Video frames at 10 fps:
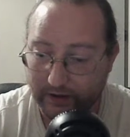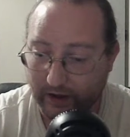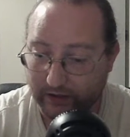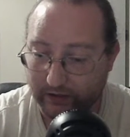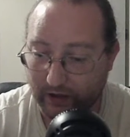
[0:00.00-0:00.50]

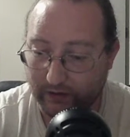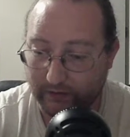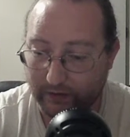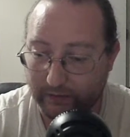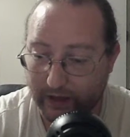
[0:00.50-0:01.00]
I thought of
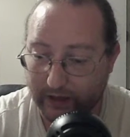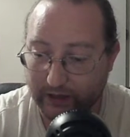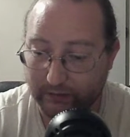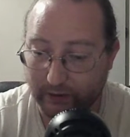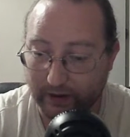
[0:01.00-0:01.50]
her
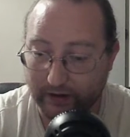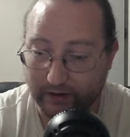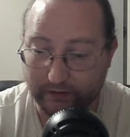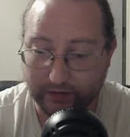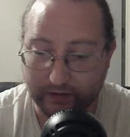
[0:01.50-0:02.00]
making bread,
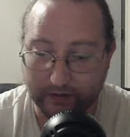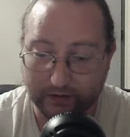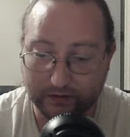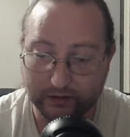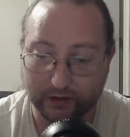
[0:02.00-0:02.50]
of
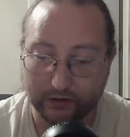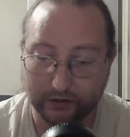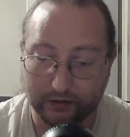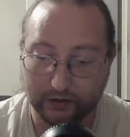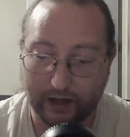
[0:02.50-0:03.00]
the
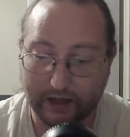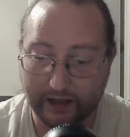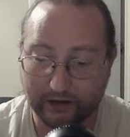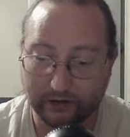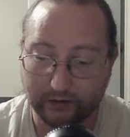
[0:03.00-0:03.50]
curl
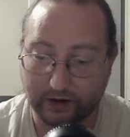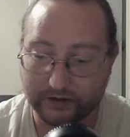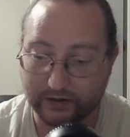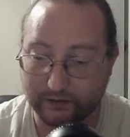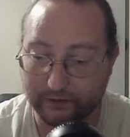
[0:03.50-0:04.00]
lying
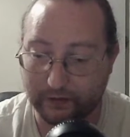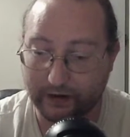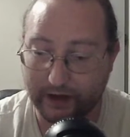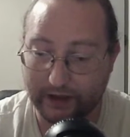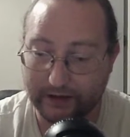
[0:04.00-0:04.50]
across her
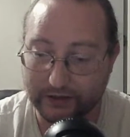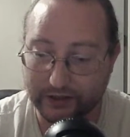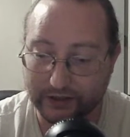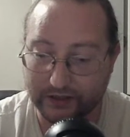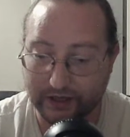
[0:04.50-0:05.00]
forehead and
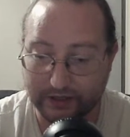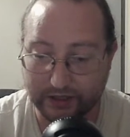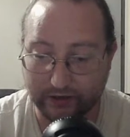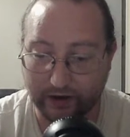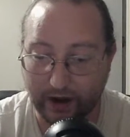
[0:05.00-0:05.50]
just
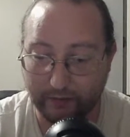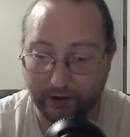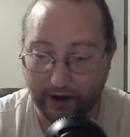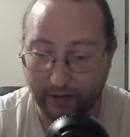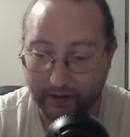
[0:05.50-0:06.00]
touching her eyebrow,